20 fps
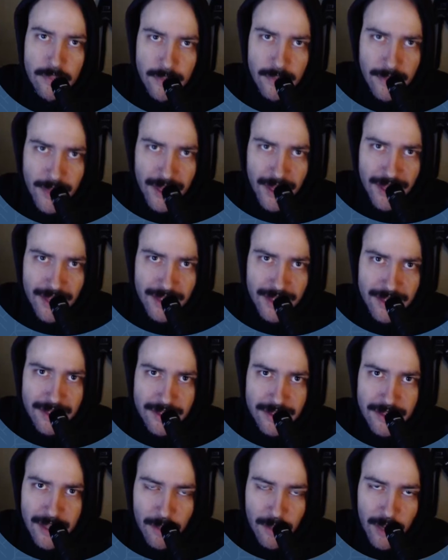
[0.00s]
Hey,
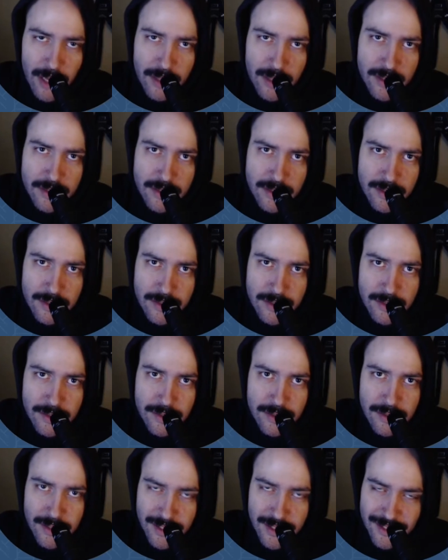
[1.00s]
I'm Alex.
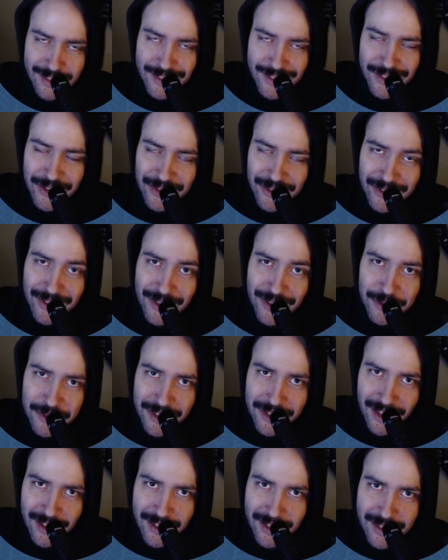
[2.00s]
This is Code Along with
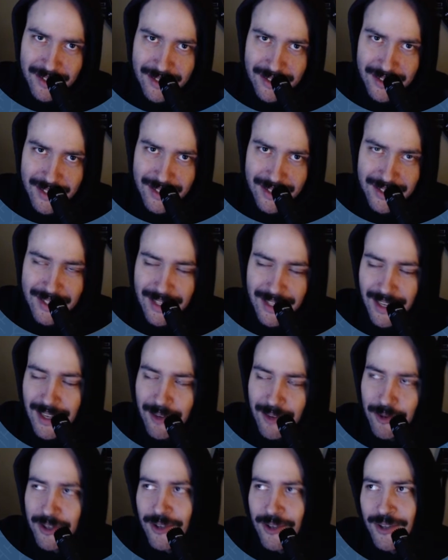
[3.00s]
Alex, and today
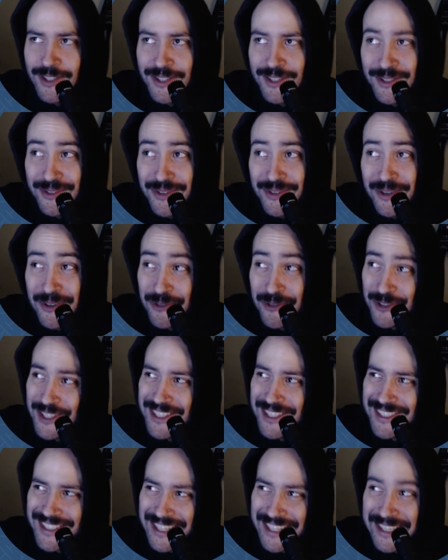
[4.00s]
we're going to run a
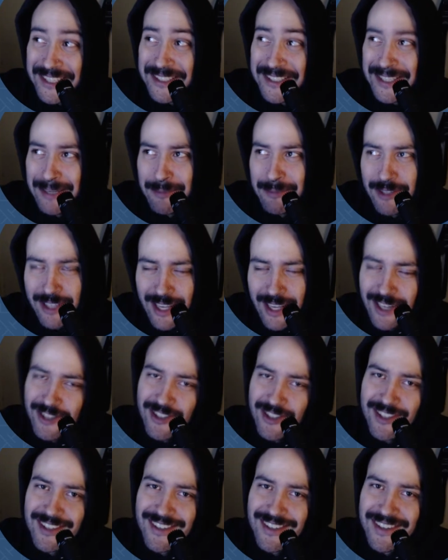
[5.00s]
stateless
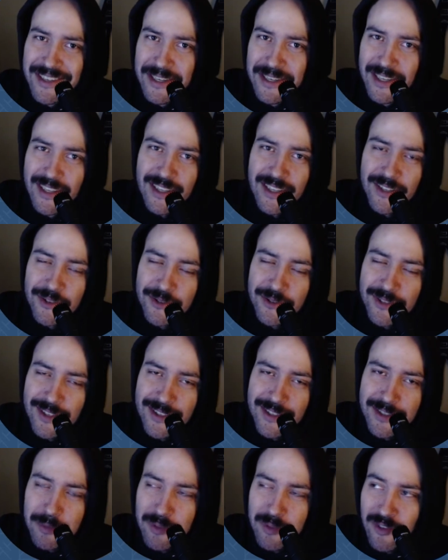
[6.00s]
application using a
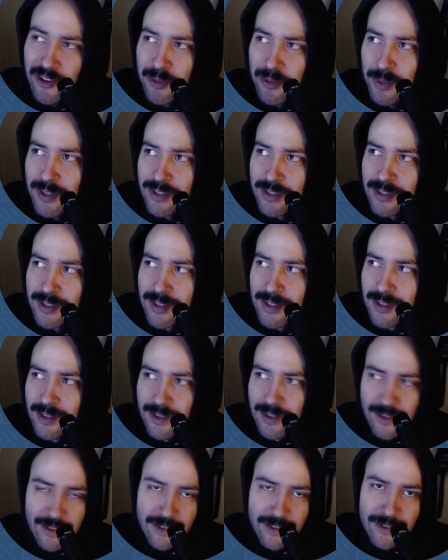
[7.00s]
deployment
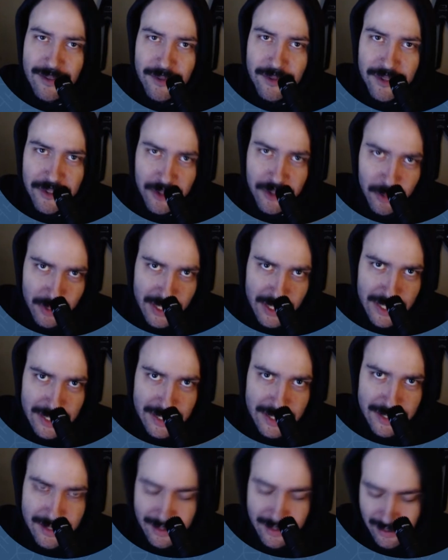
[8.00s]
with
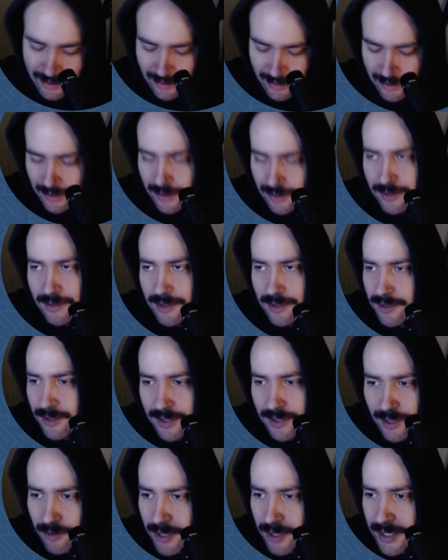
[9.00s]
Kubernetes. So let's just
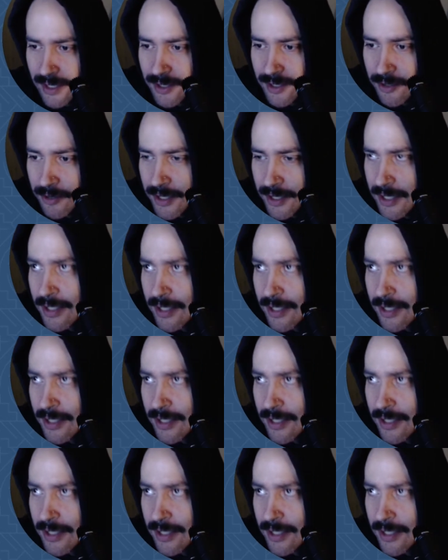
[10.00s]
get right into it.